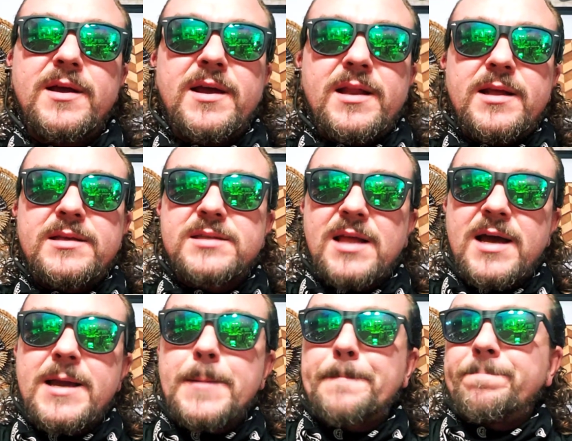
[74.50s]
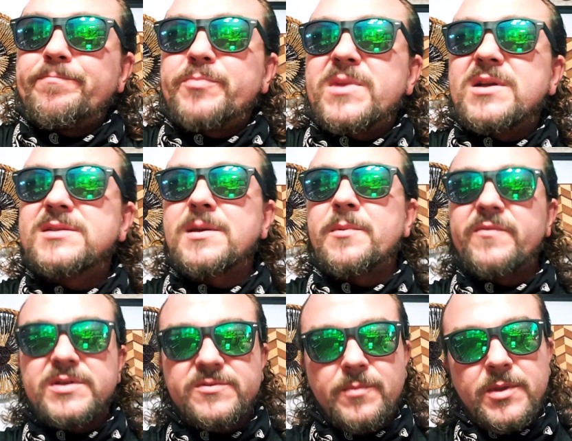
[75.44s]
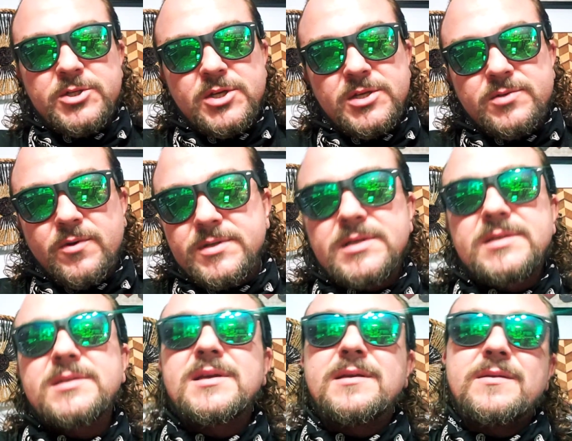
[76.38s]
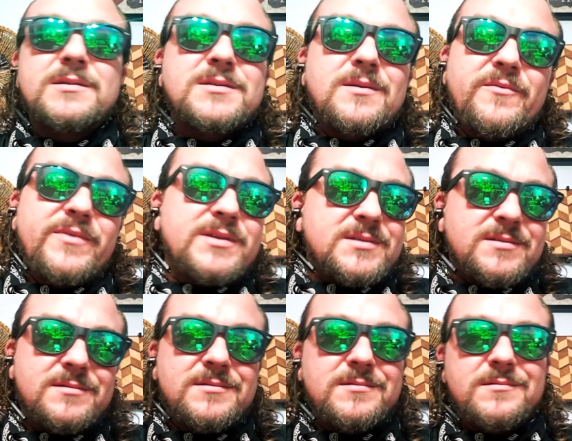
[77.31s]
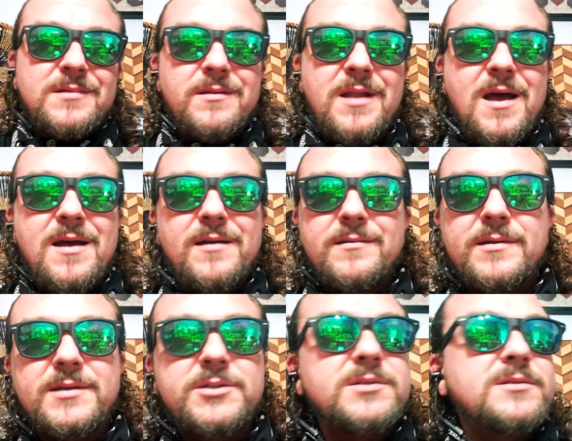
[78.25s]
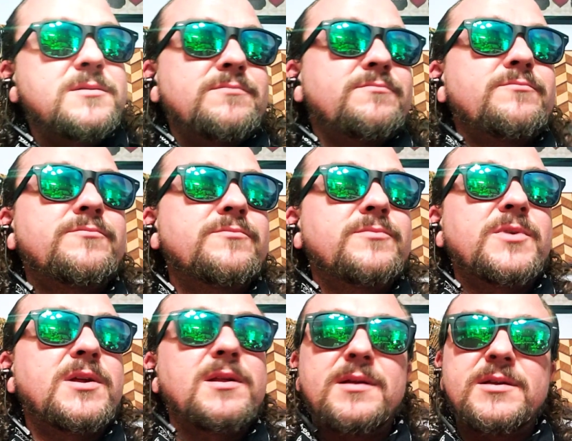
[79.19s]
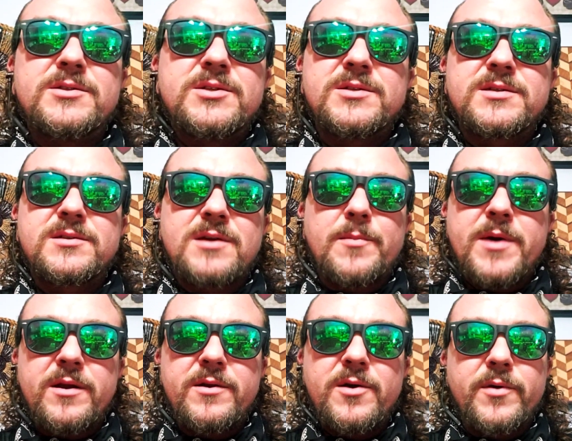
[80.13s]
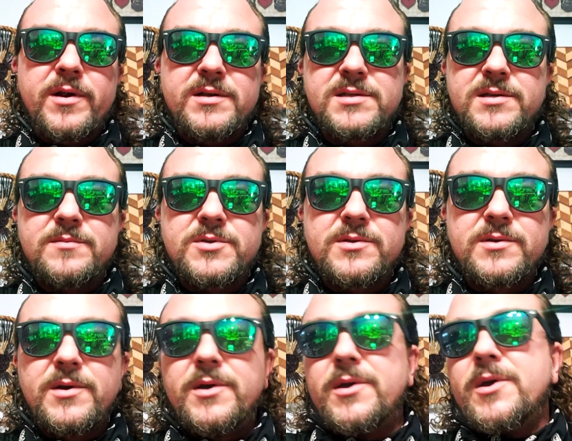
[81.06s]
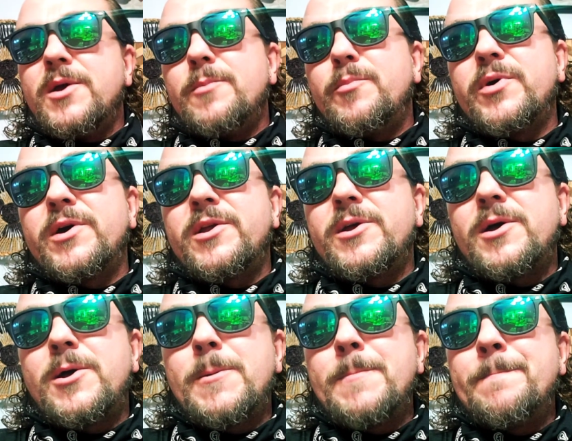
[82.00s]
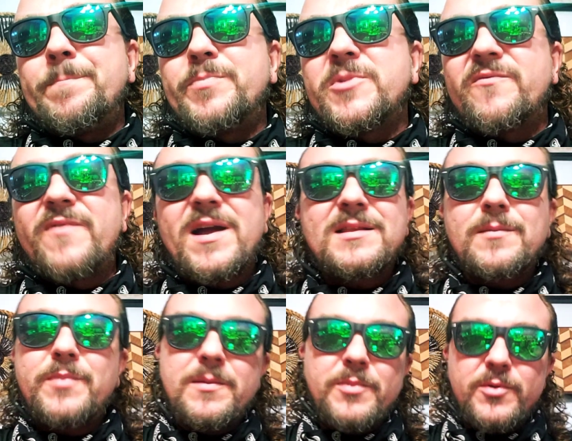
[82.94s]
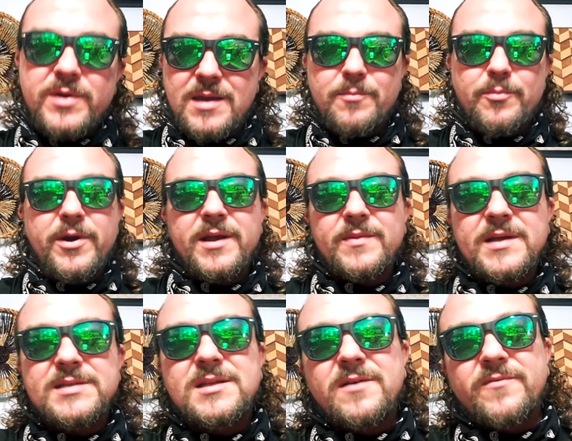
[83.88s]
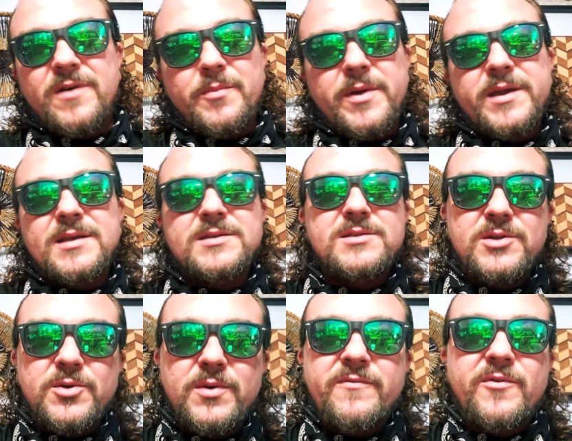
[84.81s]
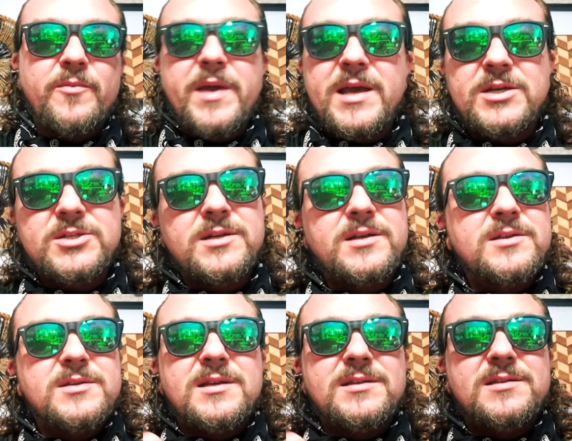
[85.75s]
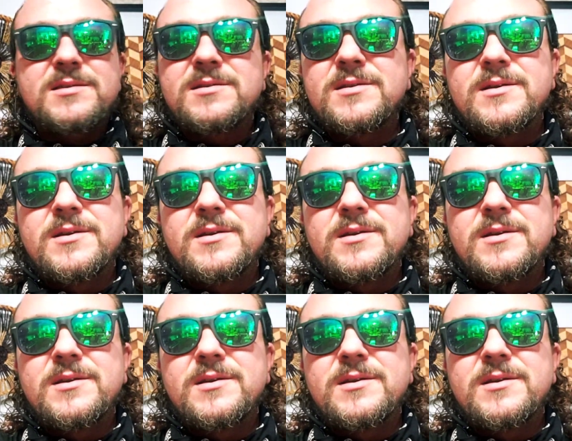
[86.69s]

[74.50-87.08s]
And it's like some of it's from legit sources, and then some of it's mm, not. It just it, it just come out of nowhere. It seems. But um, the fact that people keep bringing that stuff up like it's new information is it's